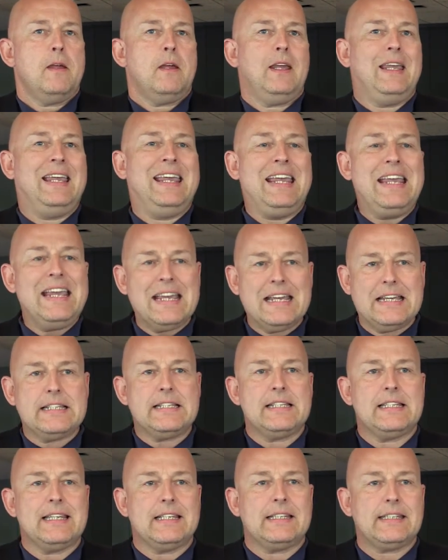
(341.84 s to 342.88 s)
he
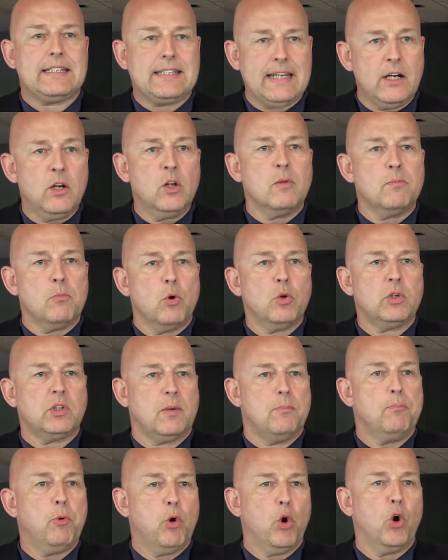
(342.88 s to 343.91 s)
is the single most
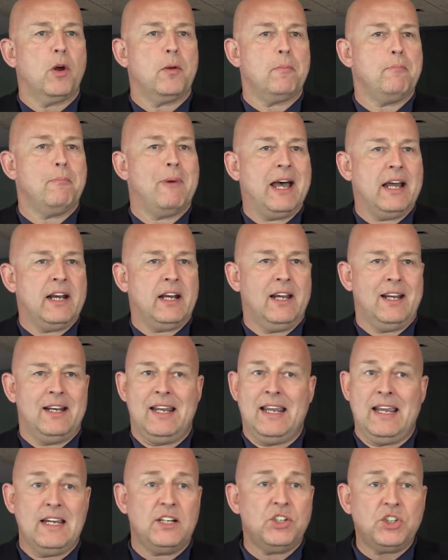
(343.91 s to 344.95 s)
important man in
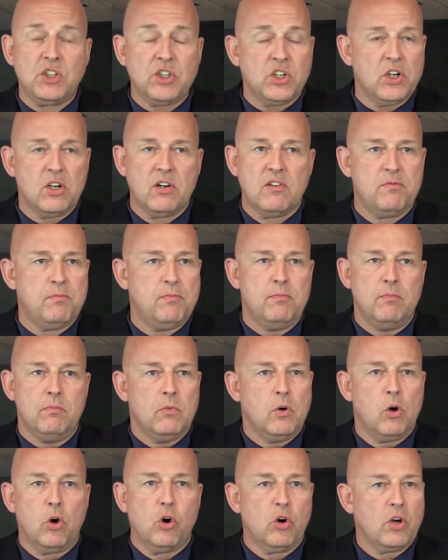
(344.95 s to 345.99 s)
the history of
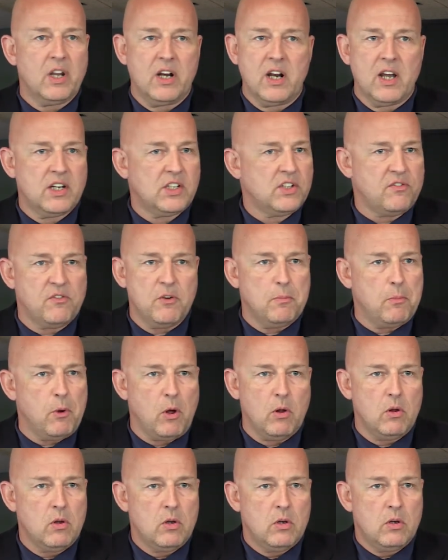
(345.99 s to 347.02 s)
organised
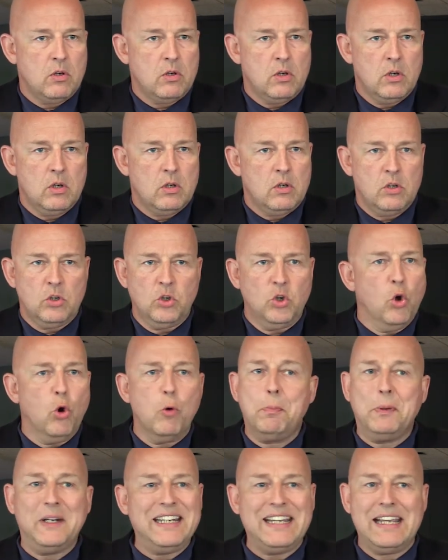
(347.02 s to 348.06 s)
football.
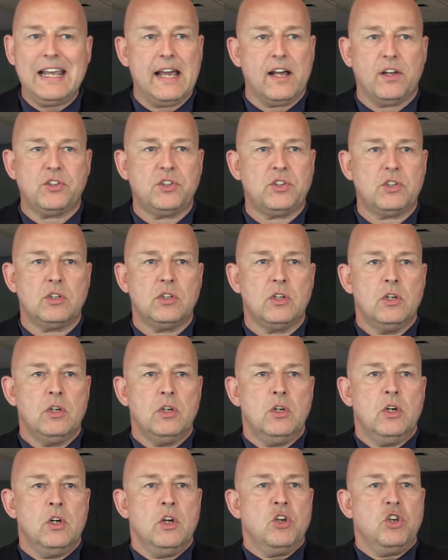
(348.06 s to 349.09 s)
Nobody else
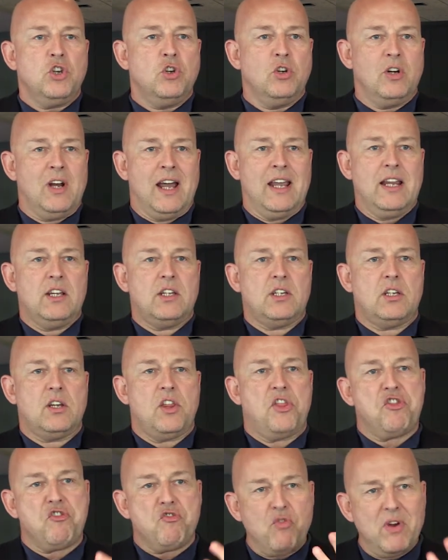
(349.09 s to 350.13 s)
unites
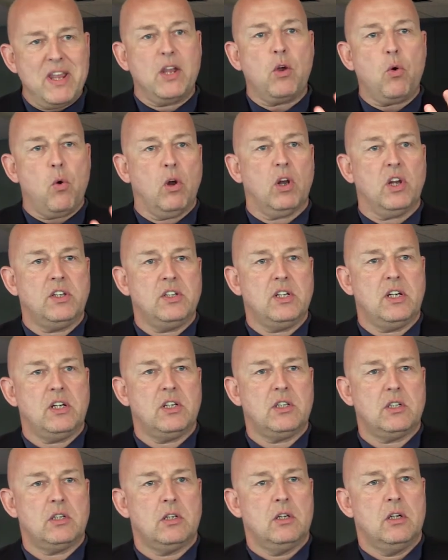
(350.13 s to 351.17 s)
three
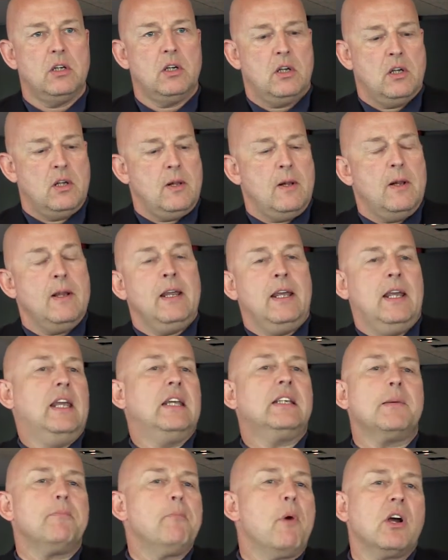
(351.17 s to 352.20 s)
qualities.
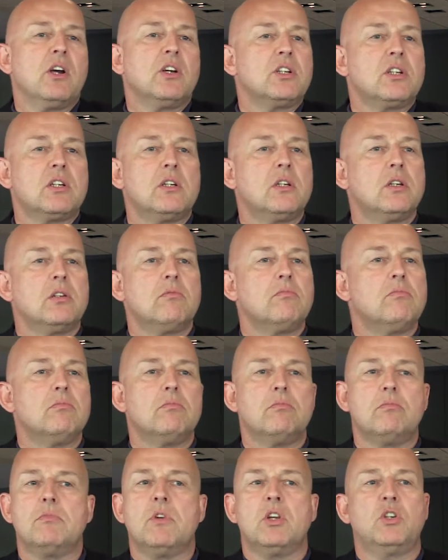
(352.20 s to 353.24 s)
He's amongst
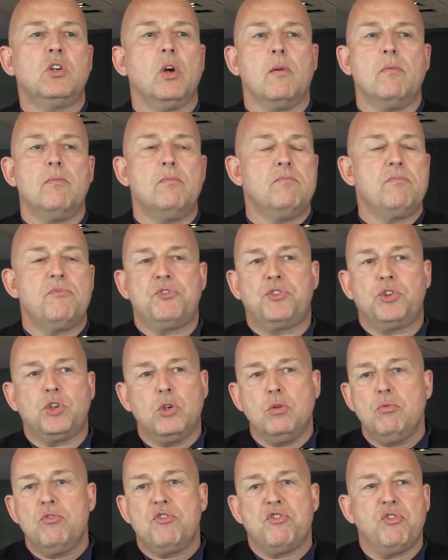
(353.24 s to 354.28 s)
the top
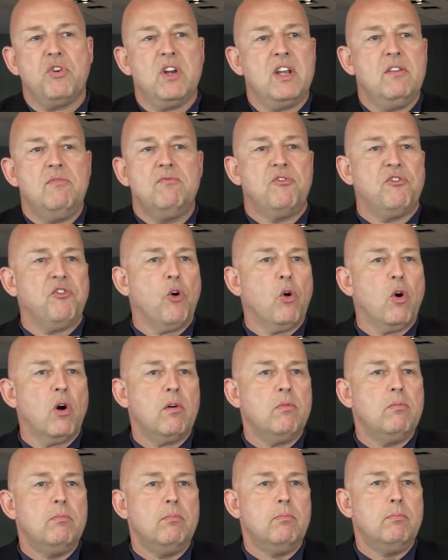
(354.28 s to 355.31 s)
2, 3,
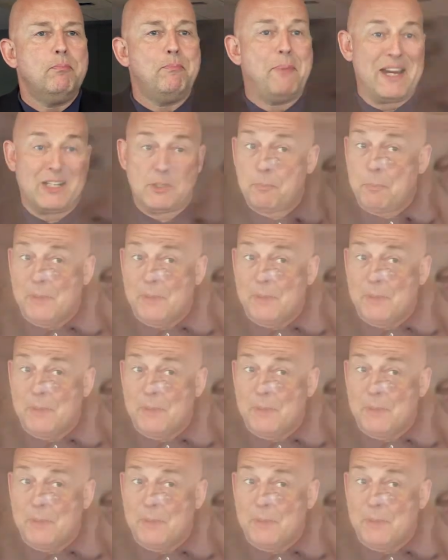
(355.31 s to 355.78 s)
4 best